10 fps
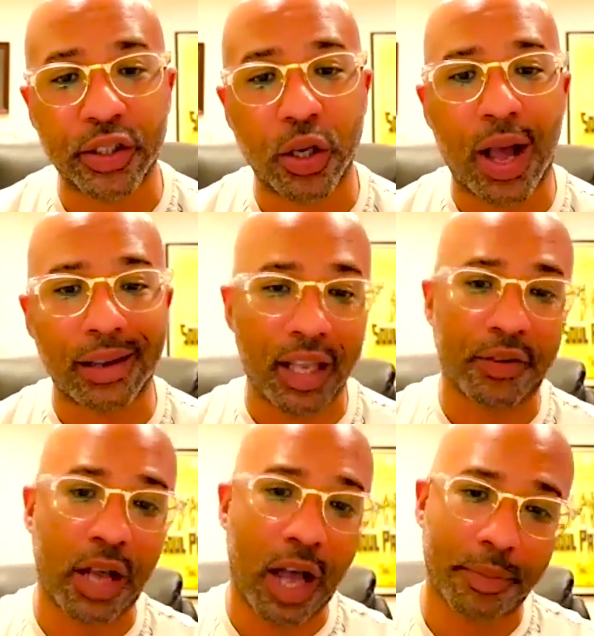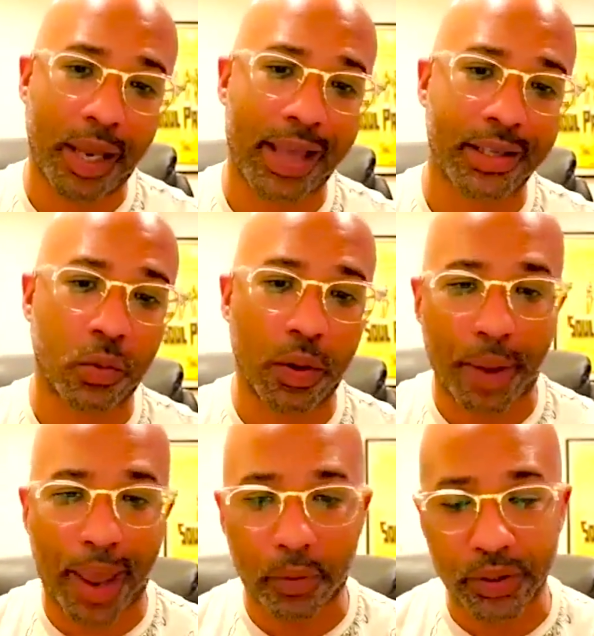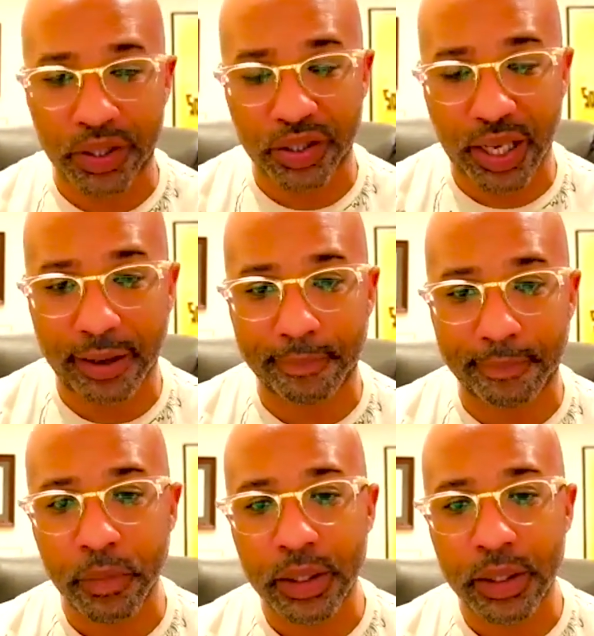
So I left Comcast and went back with the same